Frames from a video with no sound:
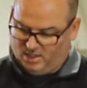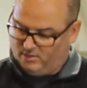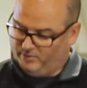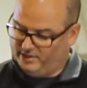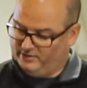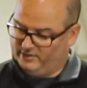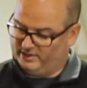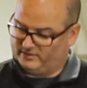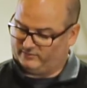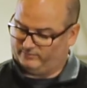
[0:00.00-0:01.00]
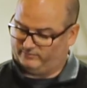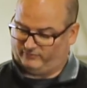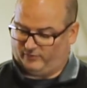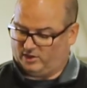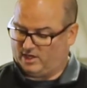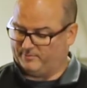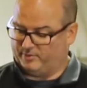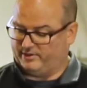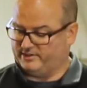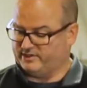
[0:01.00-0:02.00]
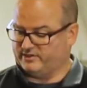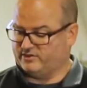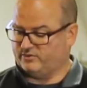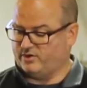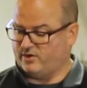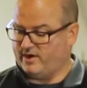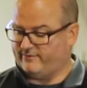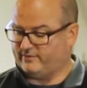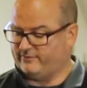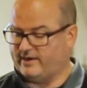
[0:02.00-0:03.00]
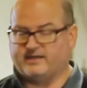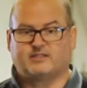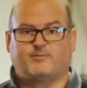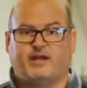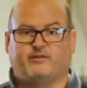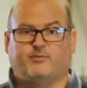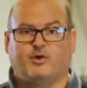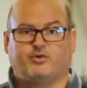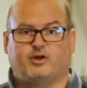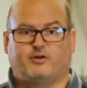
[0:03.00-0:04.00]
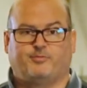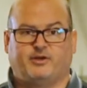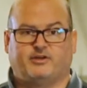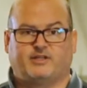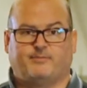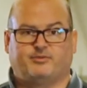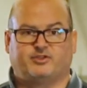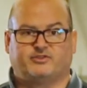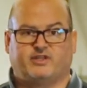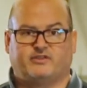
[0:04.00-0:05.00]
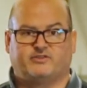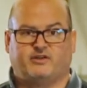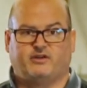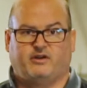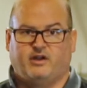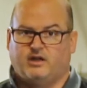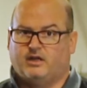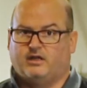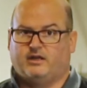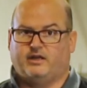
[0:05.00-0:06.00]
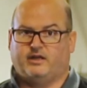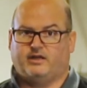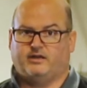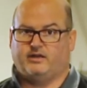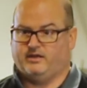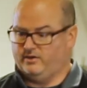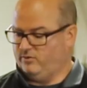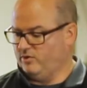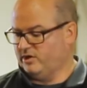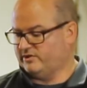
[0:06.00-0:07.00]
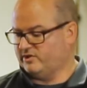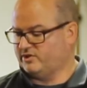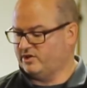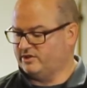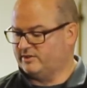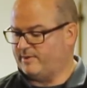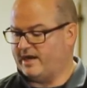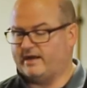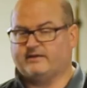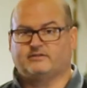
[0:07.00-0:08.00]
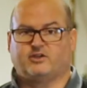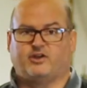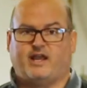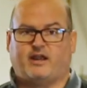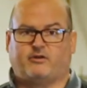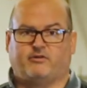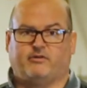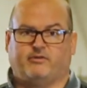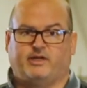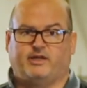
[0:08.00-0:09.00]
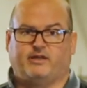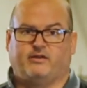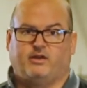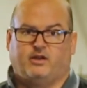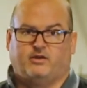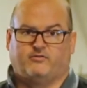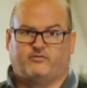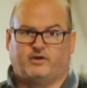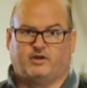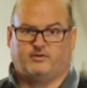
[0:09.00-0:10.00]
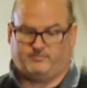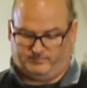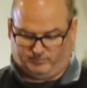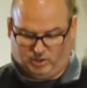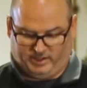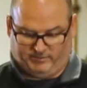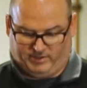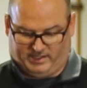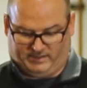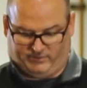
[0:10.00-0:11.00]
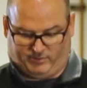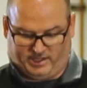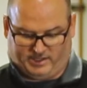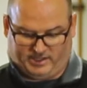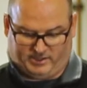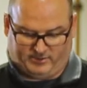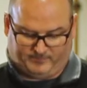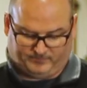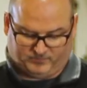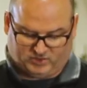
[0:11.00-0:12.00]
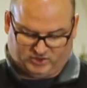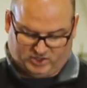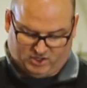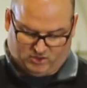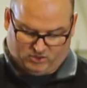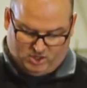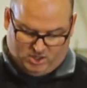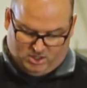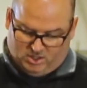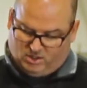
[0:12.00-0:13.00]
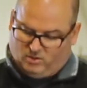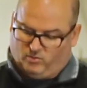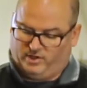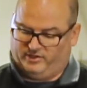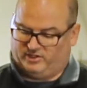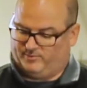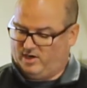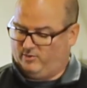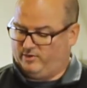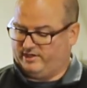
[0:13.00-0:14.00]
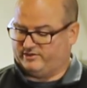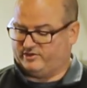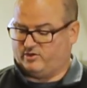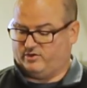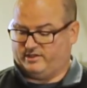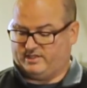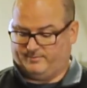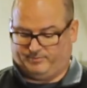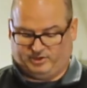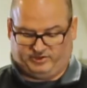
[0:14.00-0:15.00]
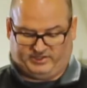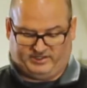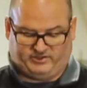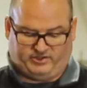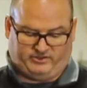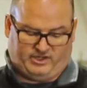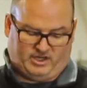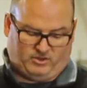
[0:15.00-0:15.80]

We do this for a couple reasons. So you don't have to find a spot in the motor to put your temperature sensor, and it works. It's a good spot, good accurate reading from putting it right in the radiator. So one of the small wires is going to the temperature sensor, the other